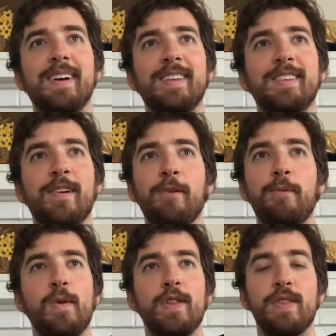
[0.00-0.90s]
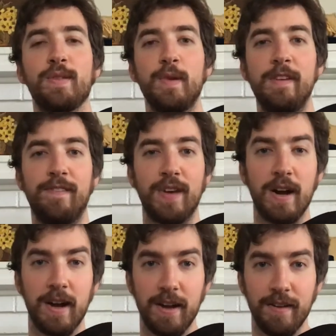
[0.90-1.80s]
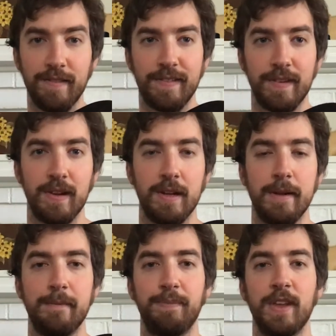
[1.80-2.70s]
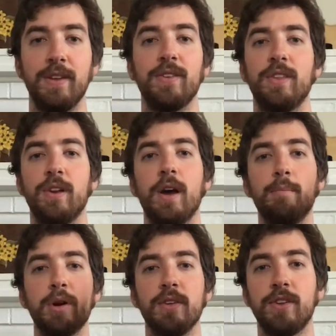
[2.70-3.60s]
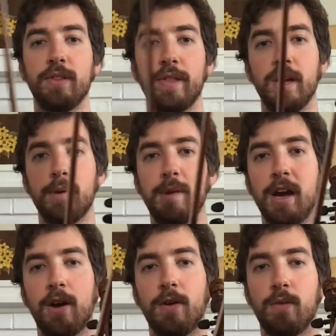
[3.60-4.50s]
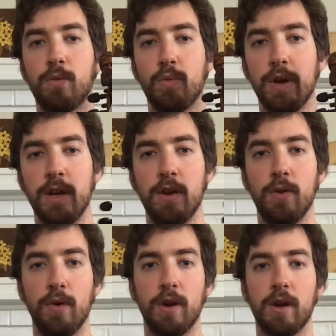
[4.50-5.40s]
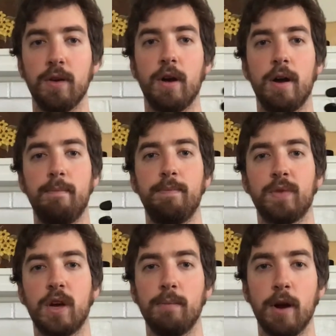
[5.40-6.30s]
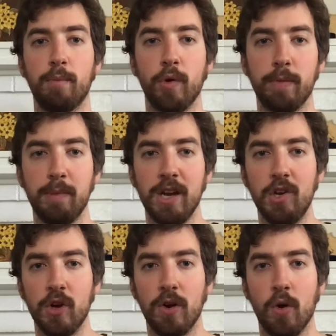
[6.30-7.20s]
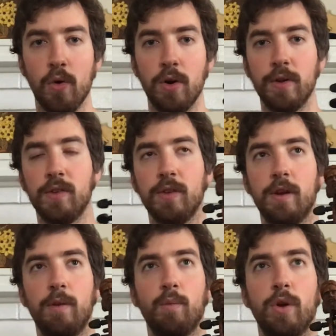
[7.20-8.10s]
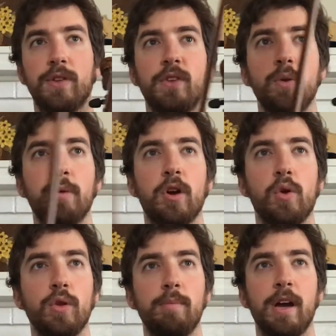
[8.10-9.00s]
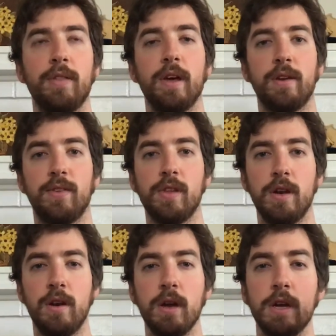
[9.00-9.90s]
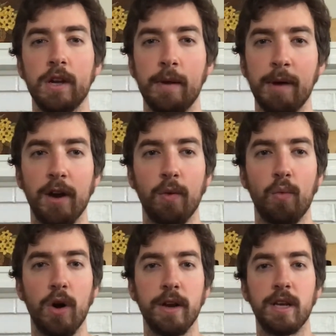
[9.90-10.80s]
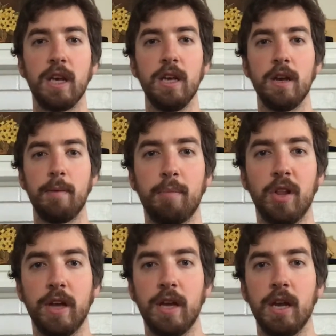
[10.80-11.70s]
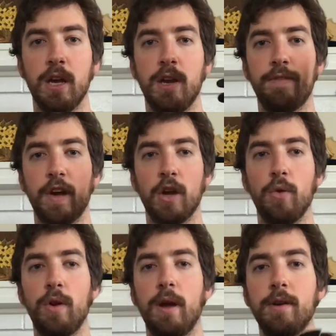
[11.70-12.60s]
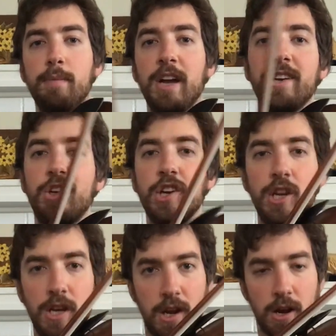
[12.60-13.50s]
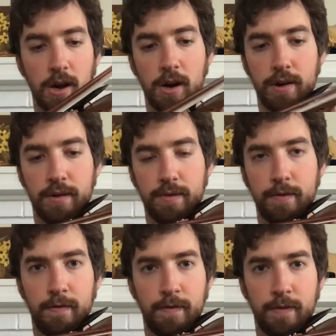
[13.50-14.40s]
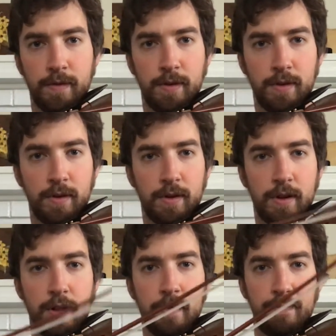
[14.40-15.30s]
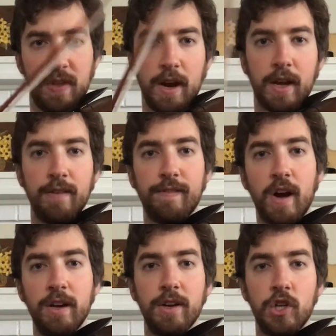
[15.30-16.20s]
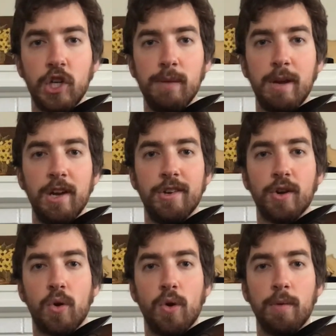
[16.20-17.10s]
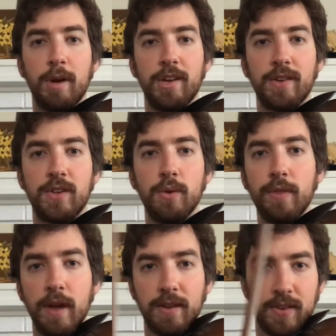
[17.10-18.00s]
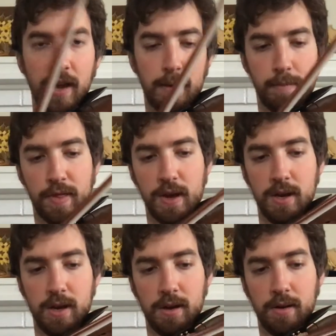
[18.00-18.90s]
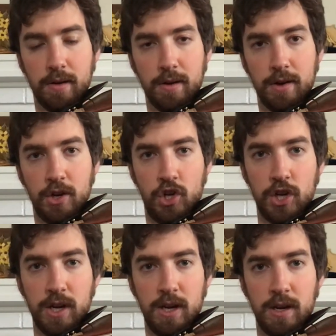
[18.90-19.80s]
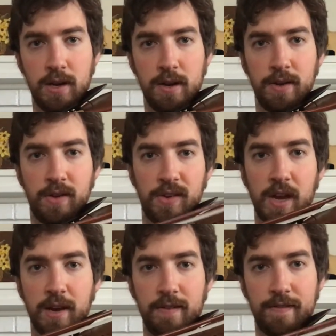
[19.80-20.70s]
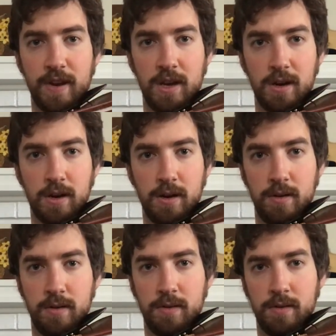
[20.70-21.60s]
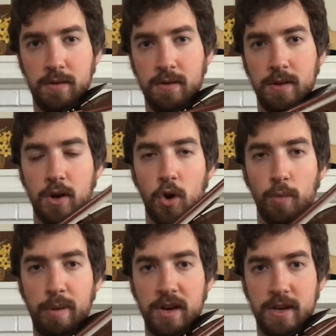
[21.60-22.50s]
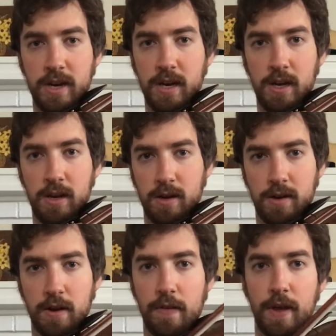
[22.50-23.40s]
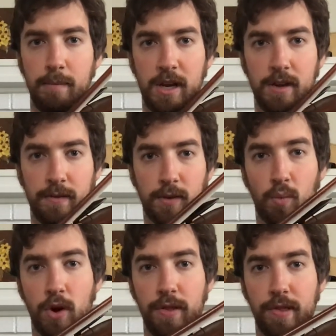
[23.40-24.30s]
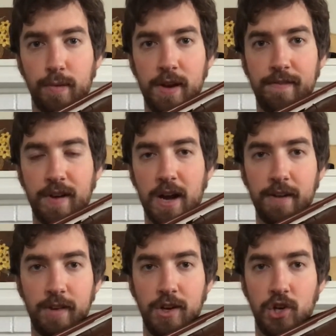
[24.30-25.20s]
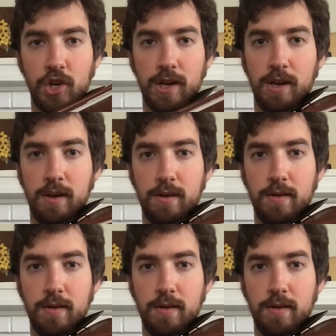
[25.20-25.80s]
So 1, 3, 5 is the numbers to think about when you're coming up with major chords. And what's super cool about that is then no matter what key playing in, if I go down to my G here, then I can find a G major chord by just doing that same thing. G, second finger, open D, and that becomes a 1, 3, 5 in G.